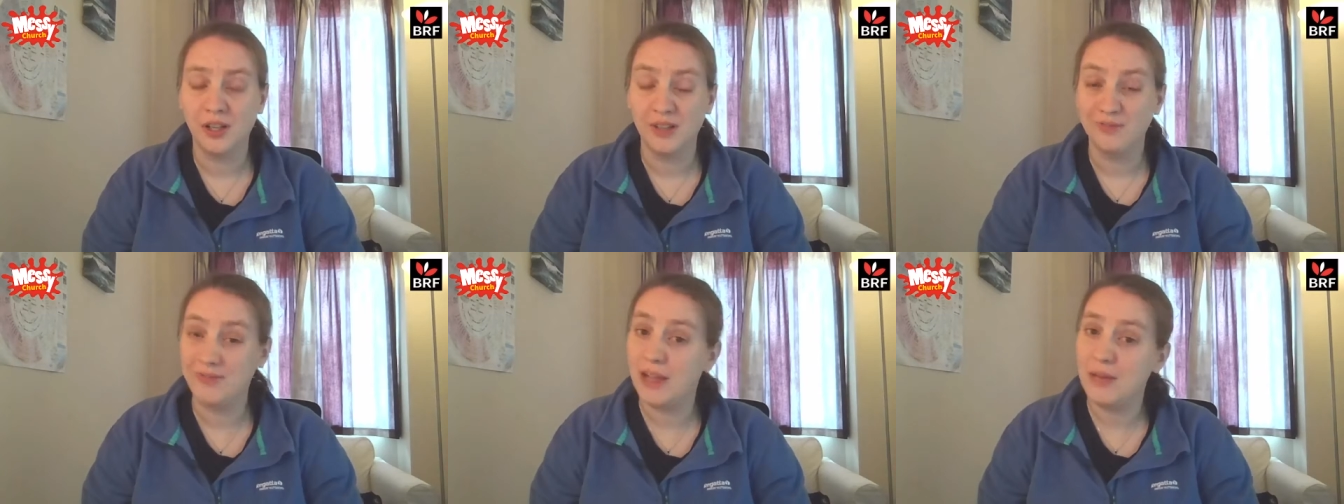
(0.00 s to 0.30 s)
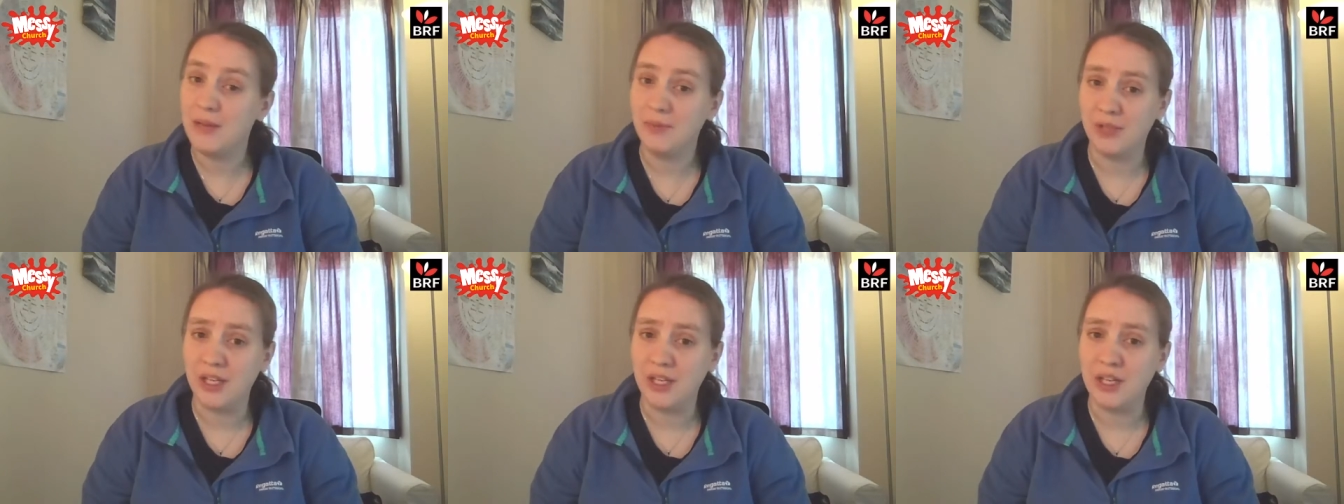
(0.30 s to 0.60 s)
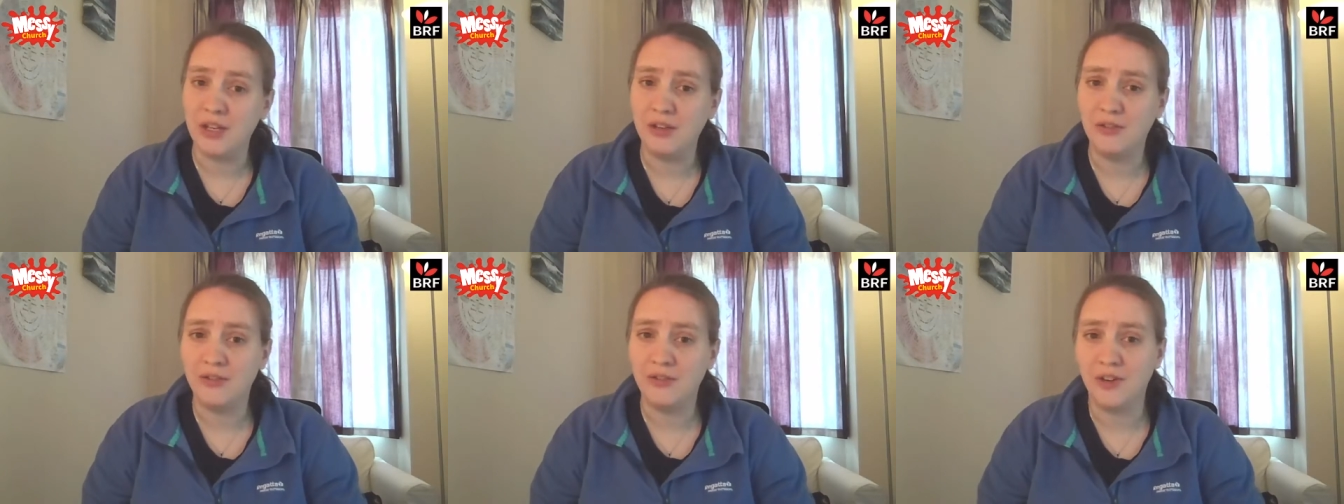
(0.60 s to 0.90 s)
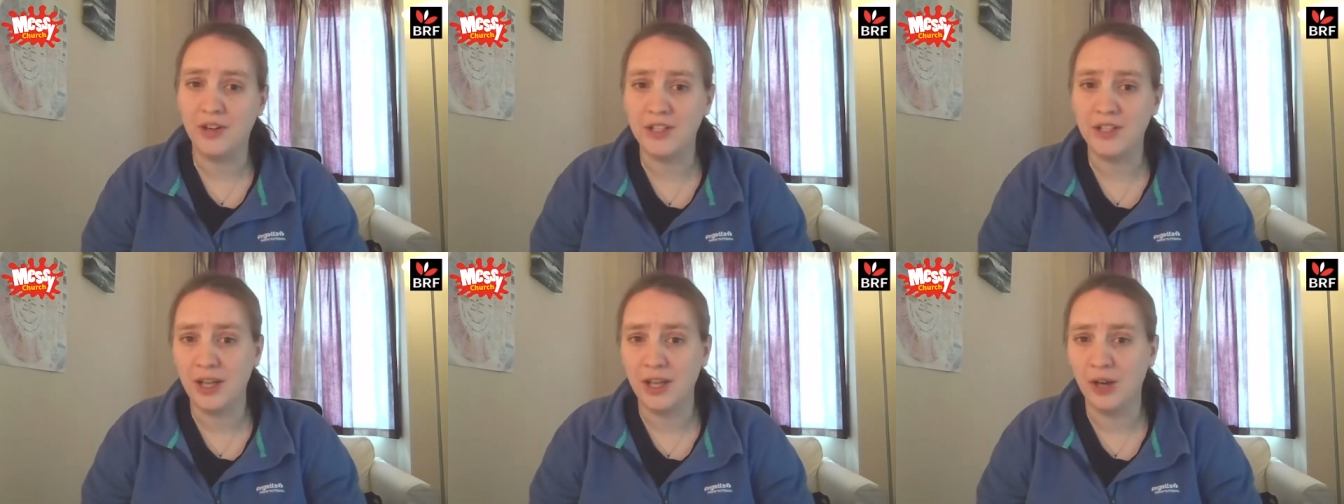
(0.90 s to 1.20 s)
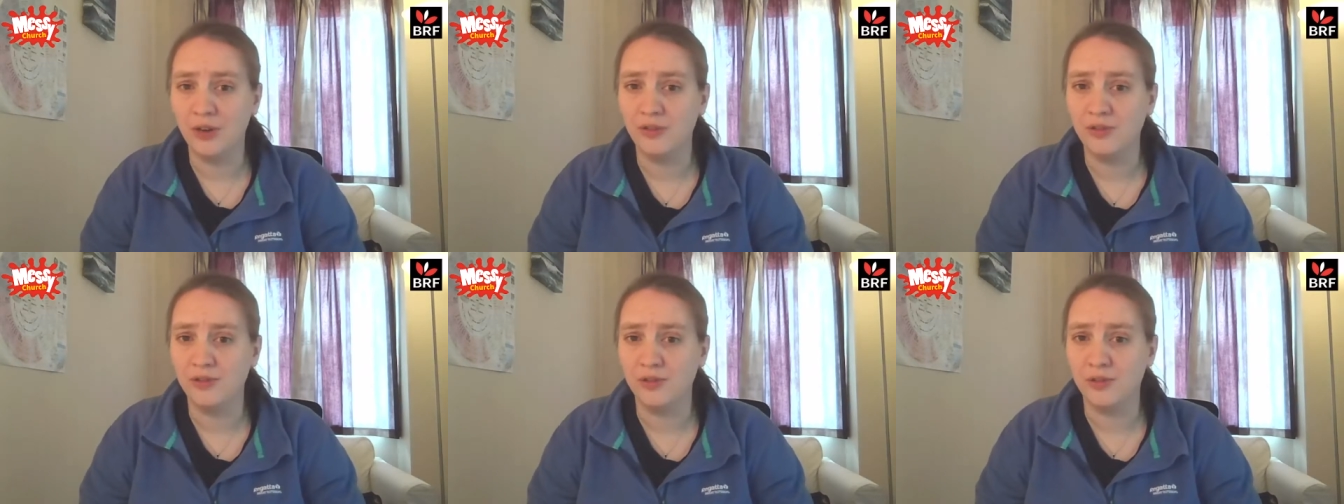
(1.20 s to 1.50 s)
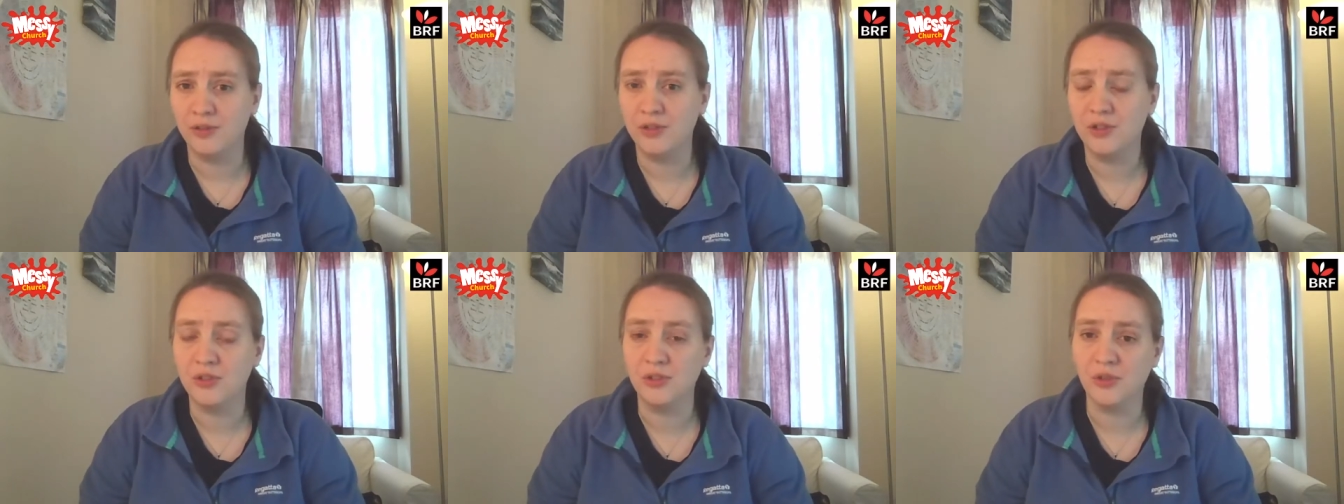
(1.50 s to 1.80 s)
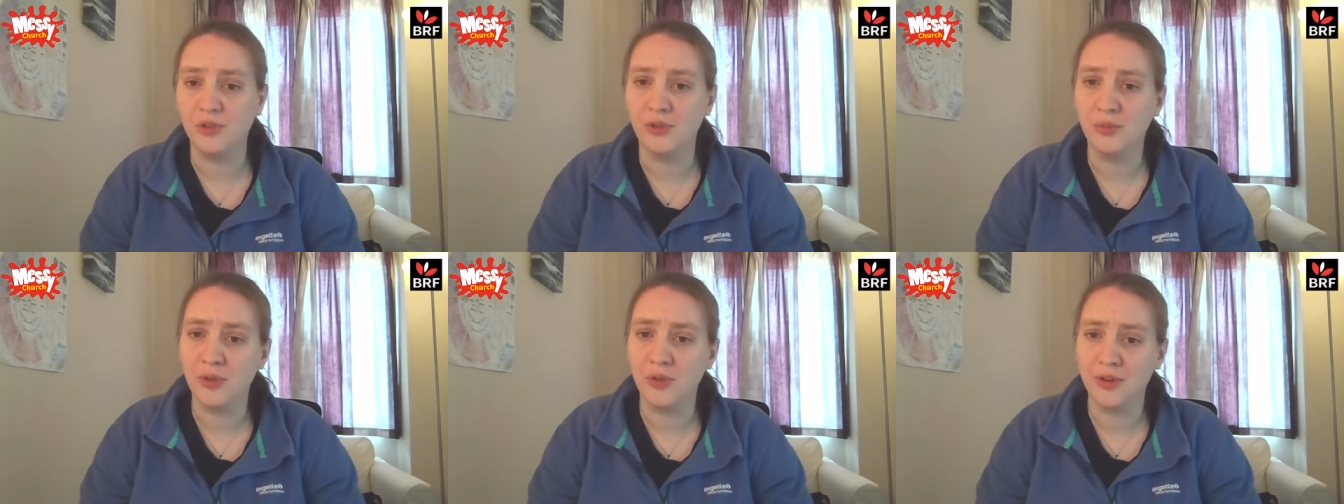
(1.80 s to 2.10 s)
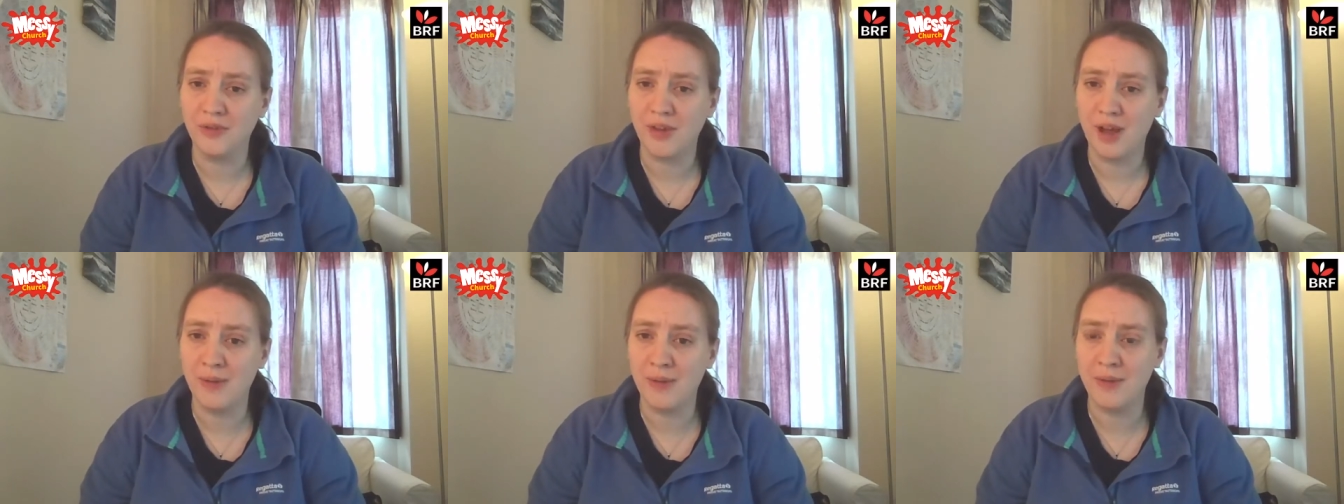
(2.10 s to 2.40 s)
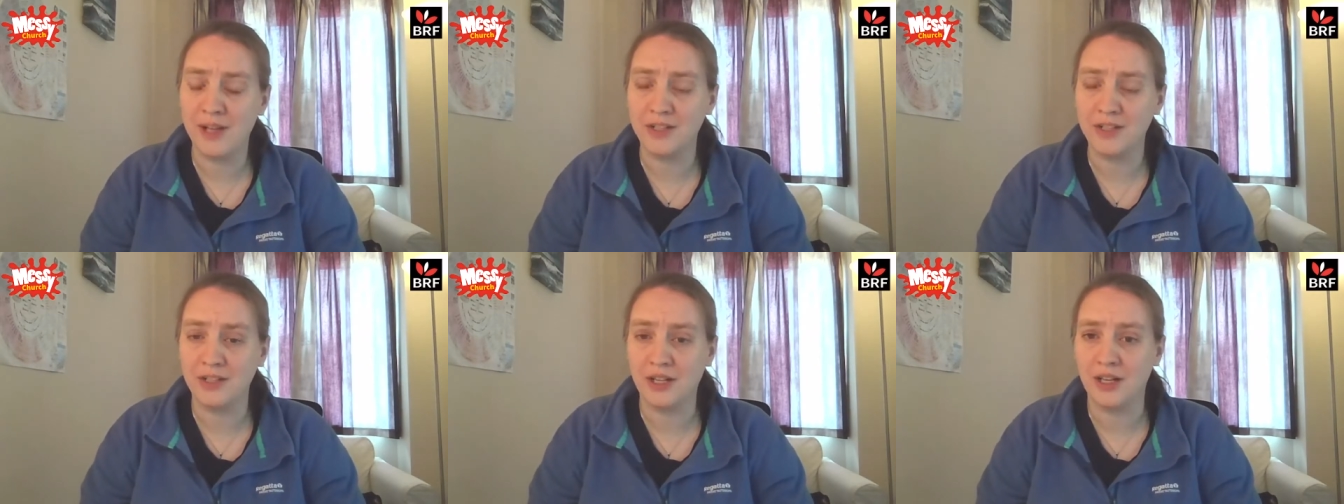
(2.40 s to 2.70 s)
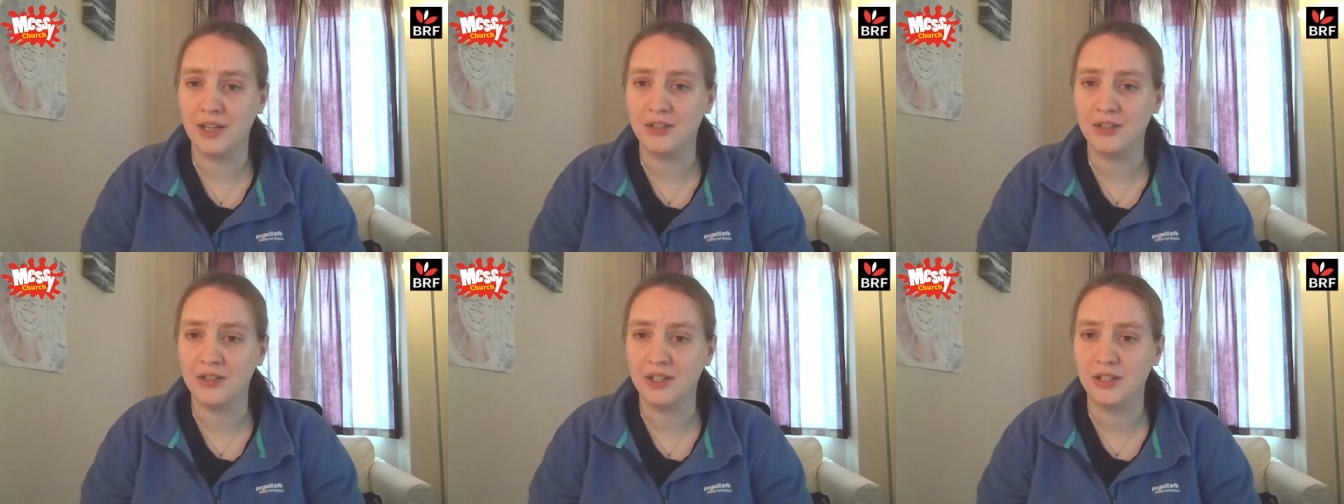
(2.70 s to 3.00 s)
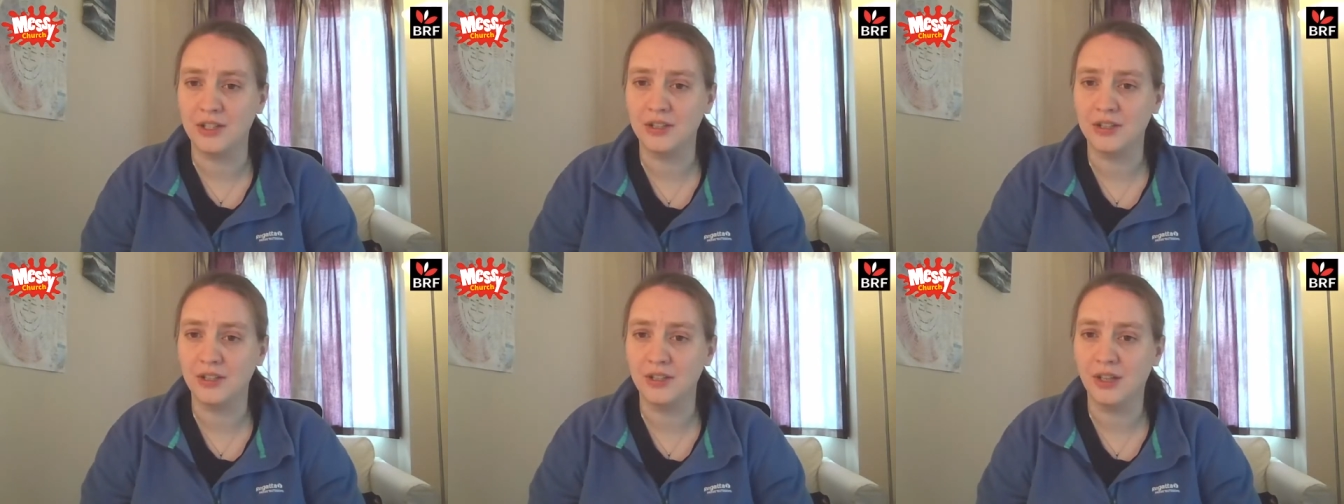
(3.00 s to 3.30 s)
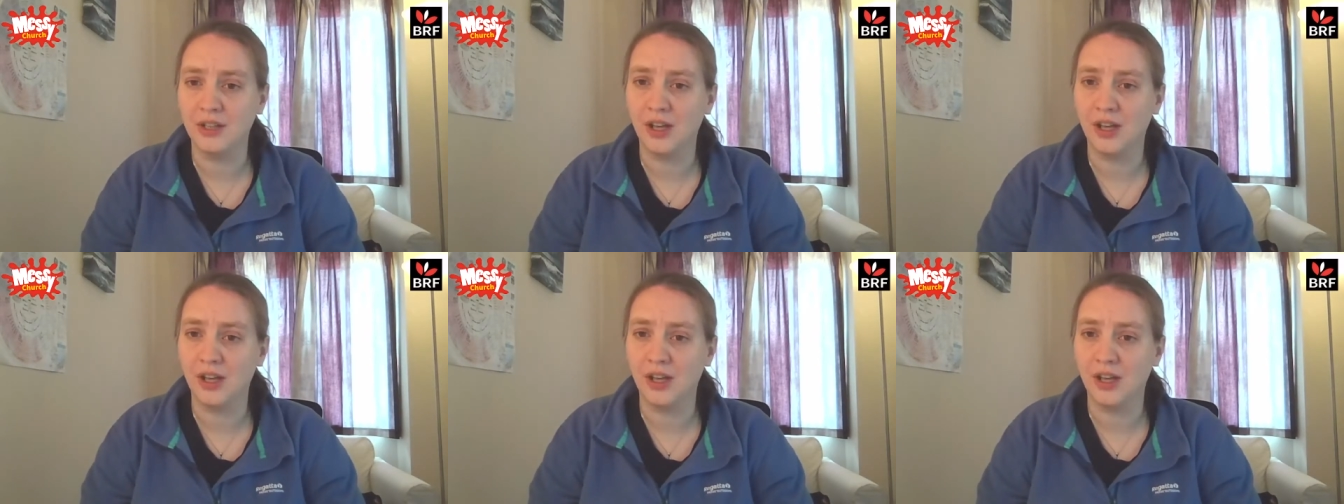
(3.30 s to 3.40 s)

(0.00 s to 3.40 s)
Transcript: maybe you'd find it helpful to join one of our masterclasses.